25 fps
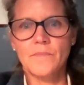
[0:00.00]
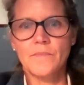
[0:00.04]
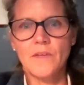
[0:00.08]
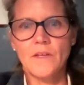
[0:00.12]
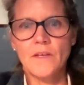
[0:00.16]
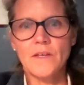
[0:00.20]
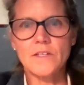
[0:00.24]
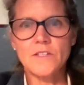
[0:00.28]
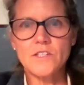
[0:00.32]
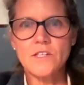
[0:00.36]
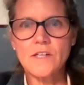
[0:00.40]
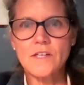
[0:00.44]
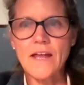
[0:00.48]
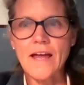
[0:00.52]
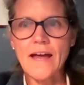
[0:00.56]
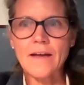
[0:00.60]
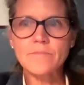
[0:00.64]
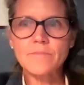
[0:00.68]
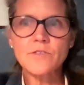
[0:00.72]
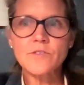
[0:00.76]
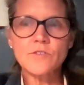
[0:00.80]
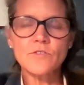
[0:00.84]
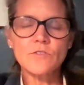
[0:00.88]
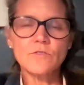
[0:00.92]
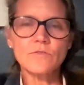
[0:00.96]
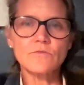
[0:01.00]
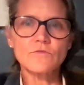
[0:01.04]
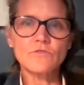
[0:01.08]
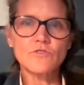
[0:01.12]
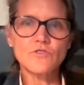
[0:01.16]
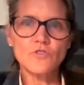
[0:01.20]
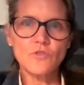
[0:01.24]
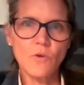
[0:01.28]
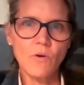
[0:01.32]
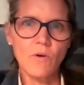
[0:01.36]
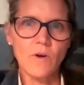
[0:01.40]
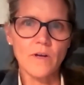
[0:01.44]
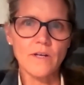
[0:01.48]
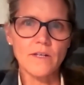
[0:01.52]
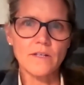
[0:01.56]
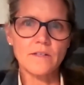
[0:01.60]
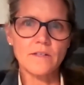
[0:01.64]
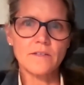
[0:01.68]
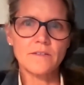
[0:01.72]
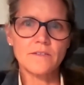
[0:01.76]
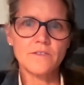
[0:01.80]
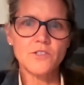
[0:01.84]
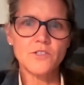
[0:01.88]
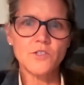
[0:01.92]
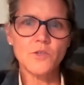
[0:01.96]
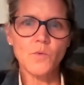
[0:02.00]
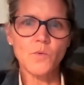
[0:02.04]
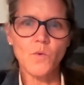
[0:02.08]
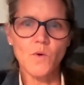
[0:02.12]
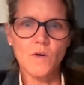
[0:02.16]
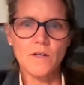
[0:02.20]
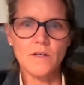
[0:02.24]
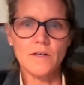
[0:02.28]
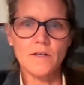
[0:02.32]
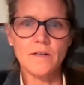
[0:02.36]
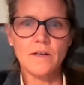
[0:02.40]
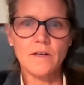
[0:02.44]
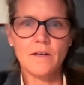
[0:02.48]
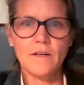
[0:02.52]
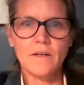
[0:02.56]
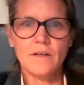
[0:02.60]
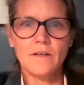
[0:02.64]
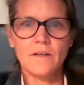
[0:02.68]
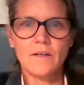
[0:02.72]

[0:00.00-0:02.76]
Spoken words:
It's an absolute joy to work